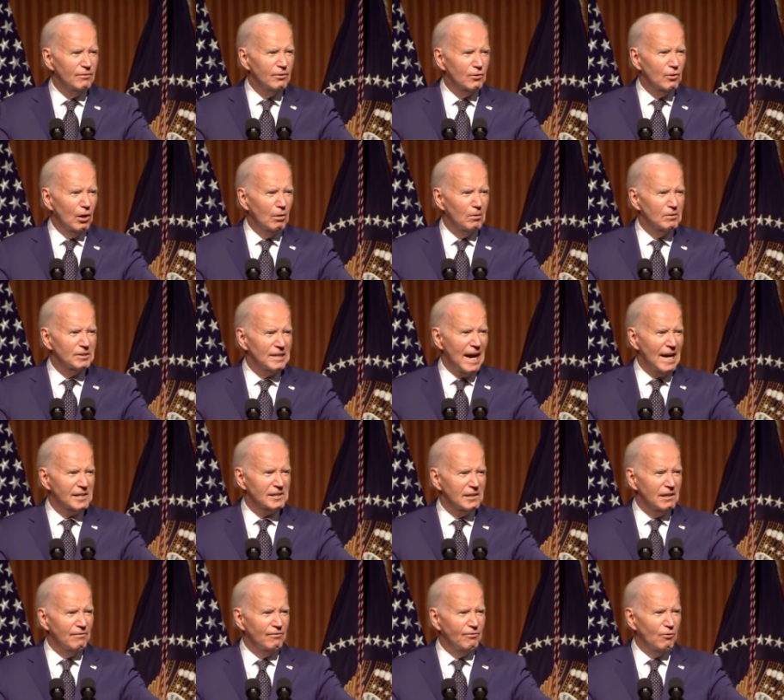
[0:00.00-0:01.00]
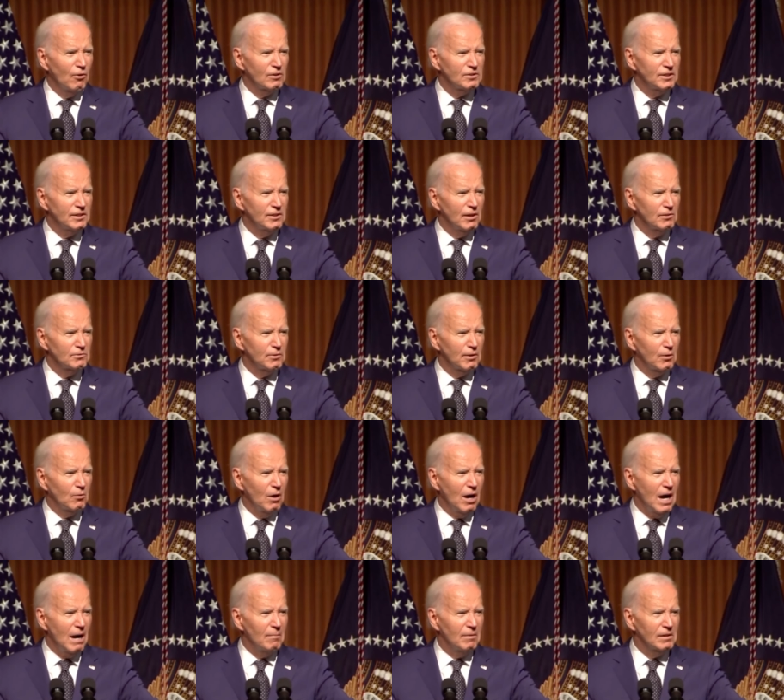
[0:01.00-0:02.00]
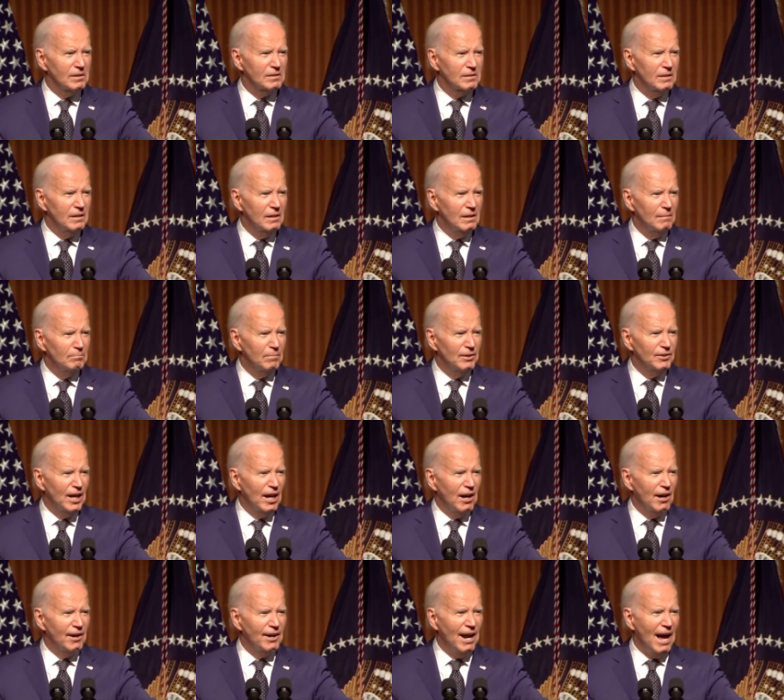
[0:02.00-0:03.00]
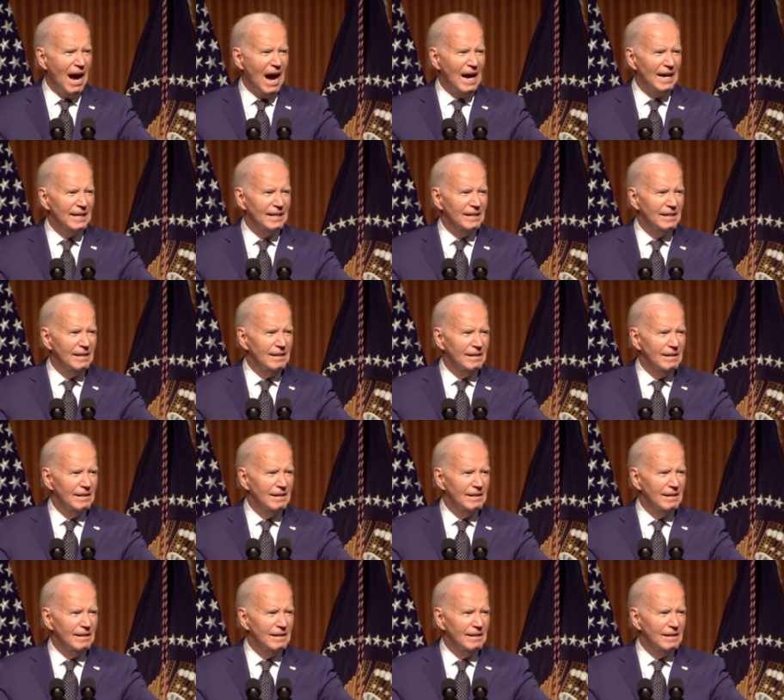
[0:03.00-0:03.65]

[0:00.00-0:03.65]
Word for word: The court was actually enforcing those requirements, but they are not.